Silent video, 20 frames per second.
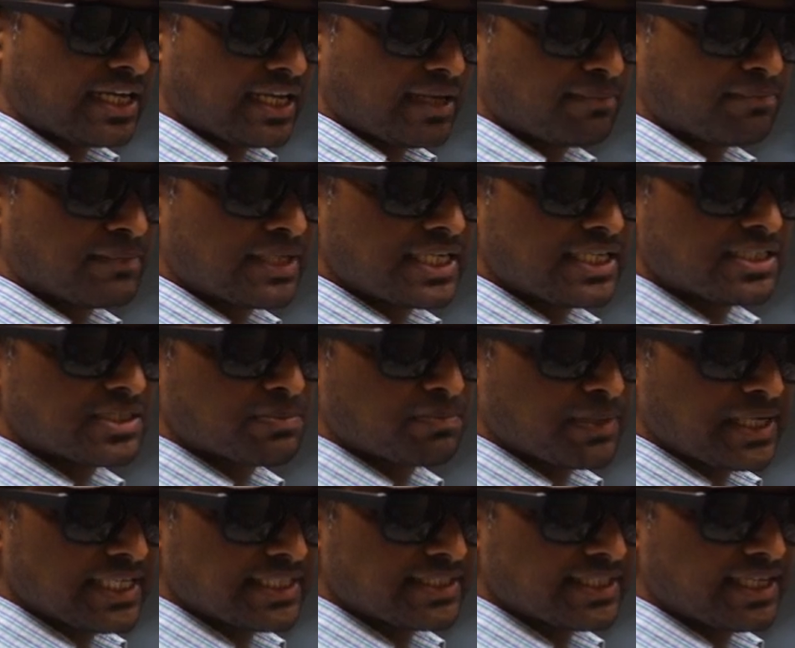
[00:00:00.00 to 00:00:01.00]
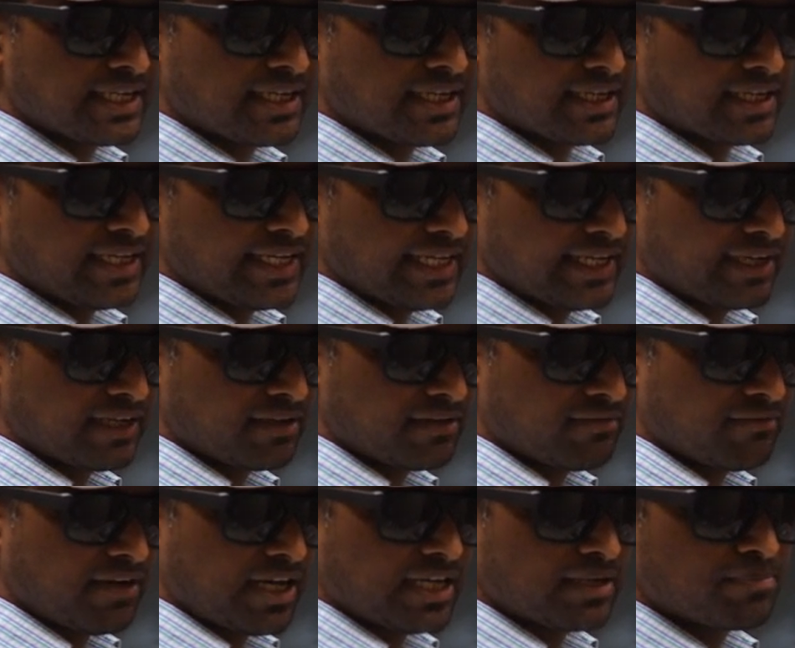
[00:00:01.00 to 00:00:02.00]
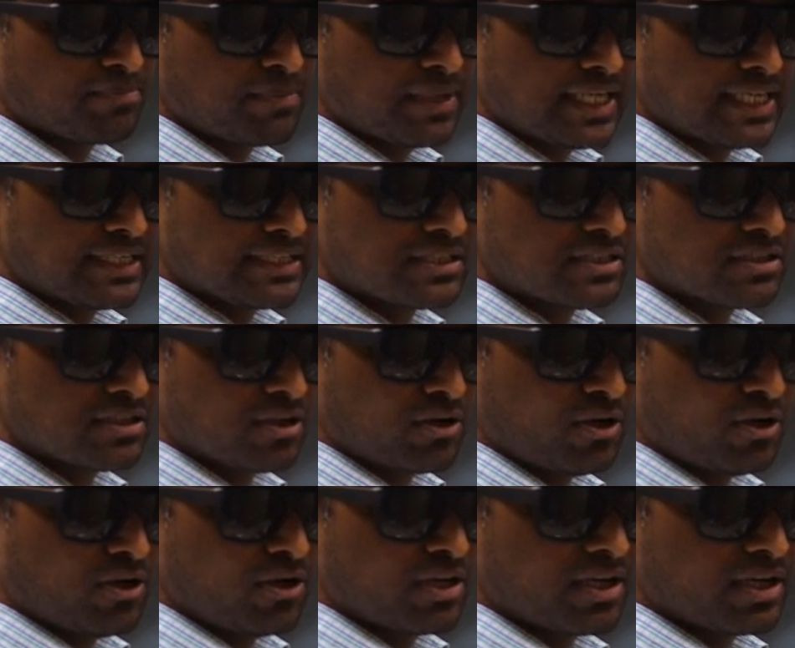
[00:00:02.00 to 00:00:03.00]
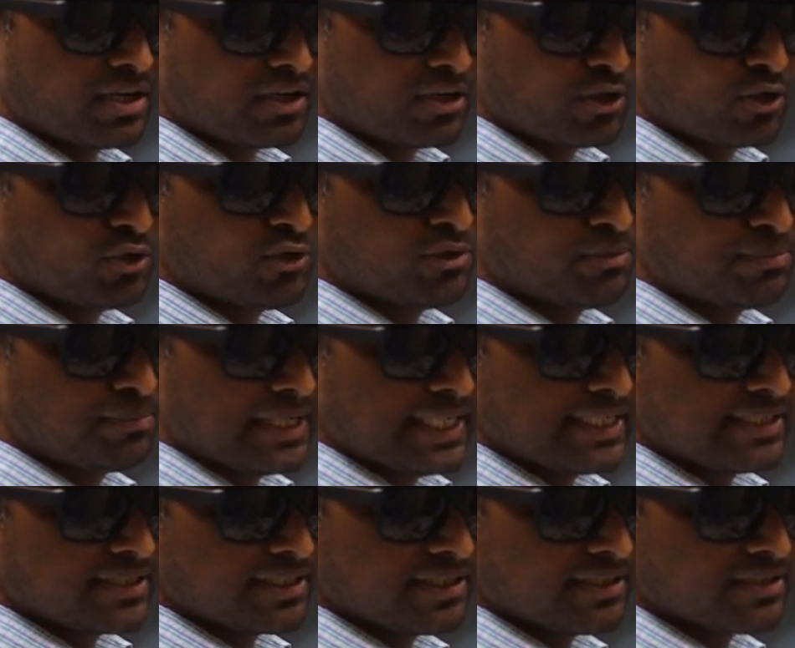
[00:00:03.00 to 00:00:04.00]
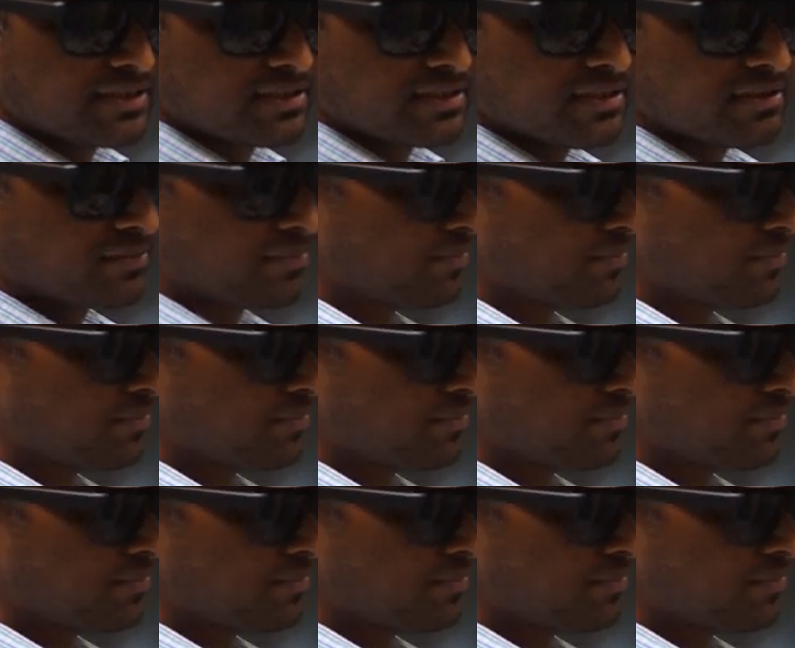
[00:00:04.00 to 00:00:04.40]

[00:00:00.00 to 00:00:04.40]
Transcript: number is present in one place or 2 places.